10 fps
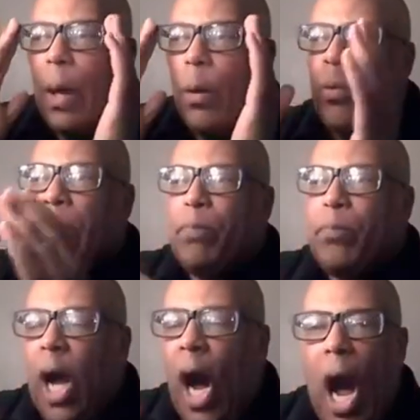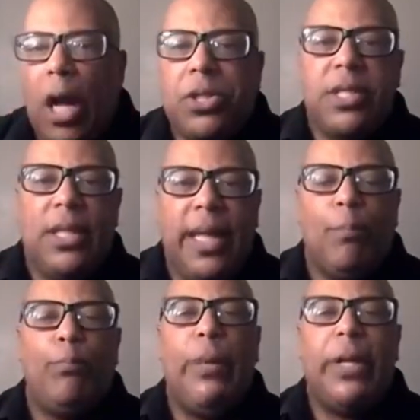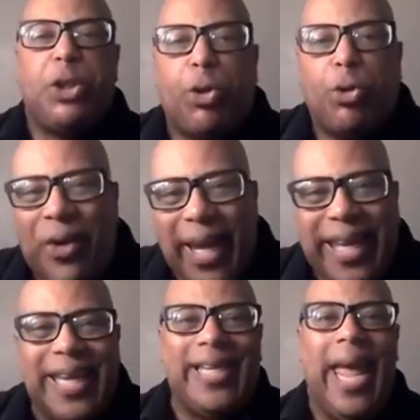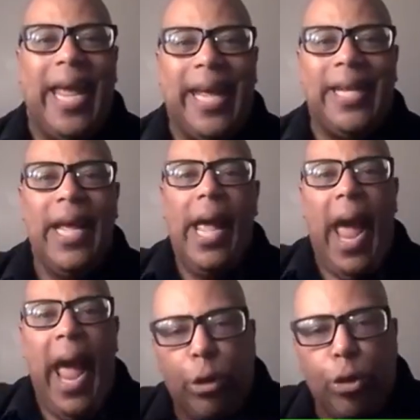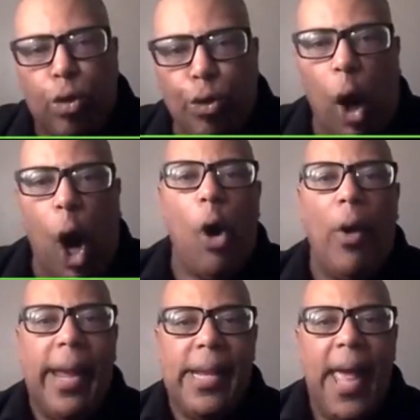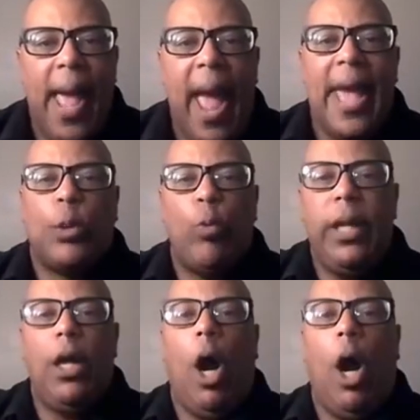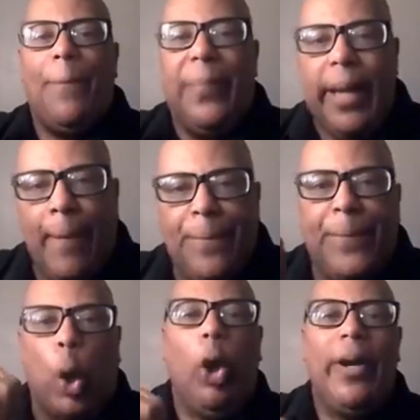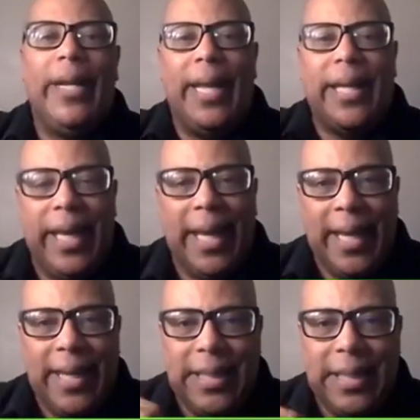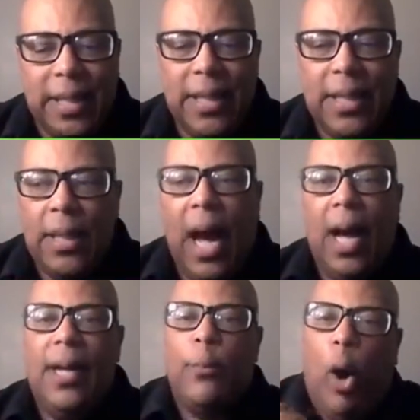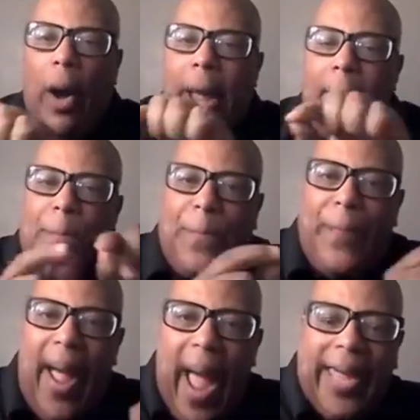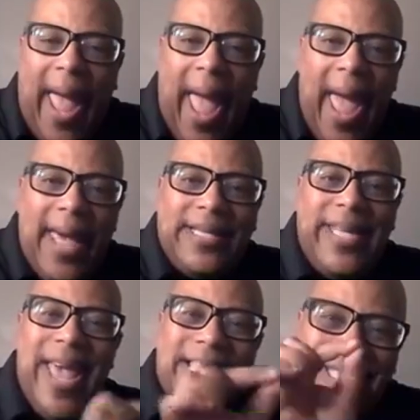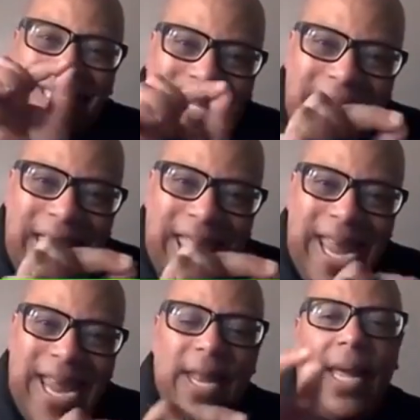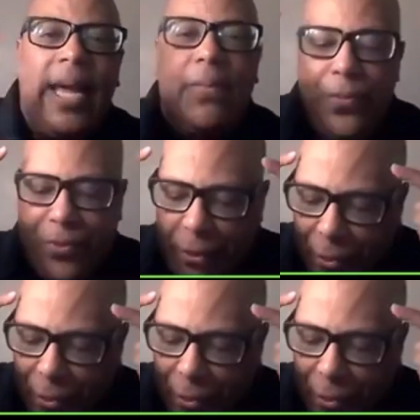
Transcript: but we're constantly matriculating and growing as we are being born again, going back as a seed in